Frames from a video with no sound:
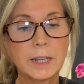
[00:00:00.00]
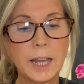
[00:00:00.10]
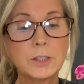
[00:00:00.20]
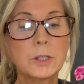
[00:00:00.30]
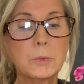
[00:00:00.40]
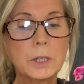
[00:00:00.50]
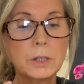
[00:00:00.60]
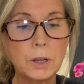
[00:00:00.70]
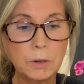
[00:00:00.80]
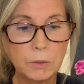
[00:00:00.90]
so we
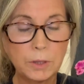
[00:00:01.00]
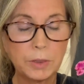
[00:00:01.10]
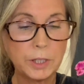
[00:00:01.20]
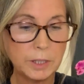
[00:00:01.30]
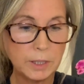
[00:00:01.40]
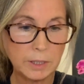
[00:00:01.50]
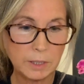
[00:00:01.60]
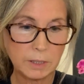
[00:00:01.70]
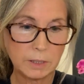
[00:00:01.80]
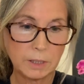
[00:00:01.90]
know that this
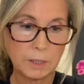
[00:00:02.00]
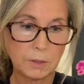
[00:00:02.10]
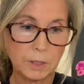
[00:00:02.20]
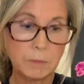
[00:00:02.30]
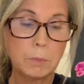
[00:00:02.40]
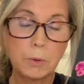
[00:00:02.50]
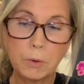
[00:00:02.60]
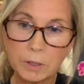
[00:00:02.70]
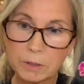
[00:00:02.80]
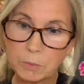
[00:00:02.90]
is,
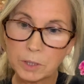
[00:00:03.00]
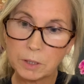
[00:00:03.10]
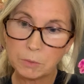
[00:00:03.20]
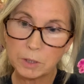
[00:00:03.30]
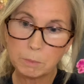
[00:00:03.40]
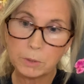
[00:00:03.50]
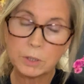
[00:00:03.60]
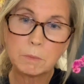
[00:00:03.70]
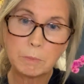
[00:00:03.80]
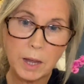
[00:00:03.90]
important. We don't want to
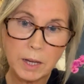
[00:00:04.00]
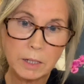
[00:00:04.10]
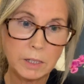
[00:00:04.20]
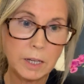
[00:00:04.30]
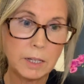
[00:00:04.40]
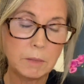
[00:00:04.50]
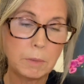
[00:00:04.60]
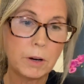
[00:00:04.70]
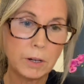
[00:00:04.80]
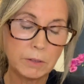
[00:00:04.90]
push back on any
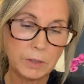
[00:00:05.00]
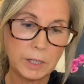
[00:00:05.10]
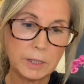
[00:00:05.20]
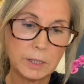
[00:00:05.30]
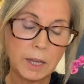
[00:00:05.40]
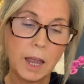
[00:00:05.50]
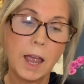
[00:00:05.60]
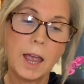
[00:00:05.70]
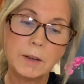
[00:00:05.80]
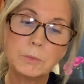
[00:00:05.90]
part of us.
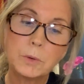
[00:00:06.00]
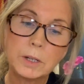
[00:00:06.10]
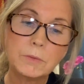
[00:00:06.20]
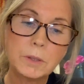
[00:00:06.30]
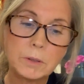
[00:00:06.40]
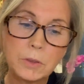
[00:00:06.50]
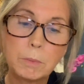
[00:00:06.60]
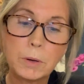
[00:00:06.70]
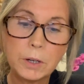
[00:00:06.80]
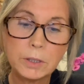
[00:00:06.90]
And one of the
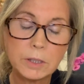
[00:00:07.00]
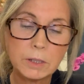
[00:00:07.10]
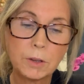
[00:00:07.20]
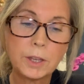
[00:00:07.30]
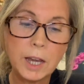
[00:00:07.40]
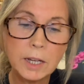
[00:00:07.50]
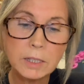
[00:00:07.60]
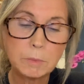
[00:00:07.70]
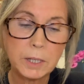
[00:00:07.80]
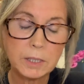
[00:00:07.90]
parts or the
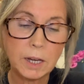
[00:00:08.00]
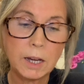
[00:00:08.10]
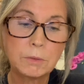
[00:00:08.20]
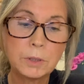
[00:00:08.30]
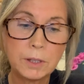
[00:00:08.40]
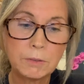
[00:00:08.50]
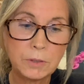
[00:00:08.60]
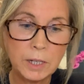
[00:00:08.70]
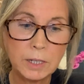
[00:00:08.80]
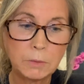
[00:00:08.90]
aspects I really
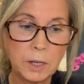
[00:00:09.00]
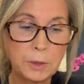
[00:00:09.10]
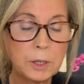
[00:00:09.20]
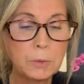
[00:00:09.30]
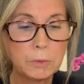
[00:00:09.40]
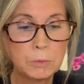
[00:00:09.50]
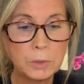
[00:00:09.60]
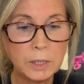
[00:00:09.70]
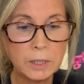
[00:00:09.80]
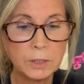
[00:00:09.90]
find, I think what
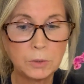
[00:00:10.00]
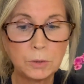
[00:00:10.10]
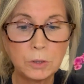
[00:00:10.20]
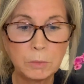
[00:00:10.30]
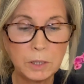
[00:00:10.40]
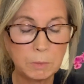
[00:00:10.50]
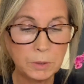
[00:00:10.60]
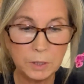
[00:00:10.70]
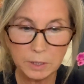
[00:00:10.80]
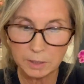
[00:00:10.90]
really drew me to
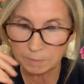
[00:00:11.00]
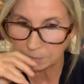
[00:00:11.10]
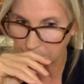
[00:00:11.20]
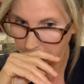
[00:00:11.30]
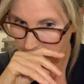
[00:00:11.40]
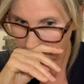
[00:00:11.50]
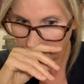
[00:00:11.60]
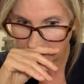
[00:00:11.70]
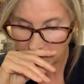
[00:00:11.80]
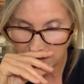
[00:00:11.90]
Buddhism
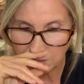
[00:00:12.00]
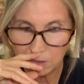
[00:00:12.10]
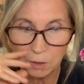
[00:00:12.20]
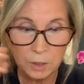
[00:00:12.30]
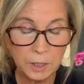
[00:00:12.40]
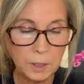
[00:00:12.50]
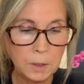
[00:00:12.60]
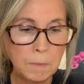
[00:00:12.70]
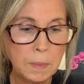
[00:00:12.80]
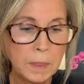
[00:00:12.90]
so long
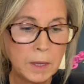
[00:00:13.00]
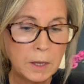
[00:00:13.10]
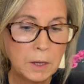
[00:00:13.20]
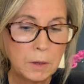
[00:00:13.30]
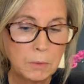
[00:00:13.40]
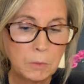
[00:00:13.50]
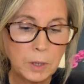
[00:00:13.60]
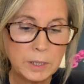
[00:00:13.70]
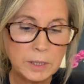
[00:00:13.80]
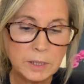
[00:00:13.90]
ago
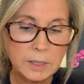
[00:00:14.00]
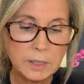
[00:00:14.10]
was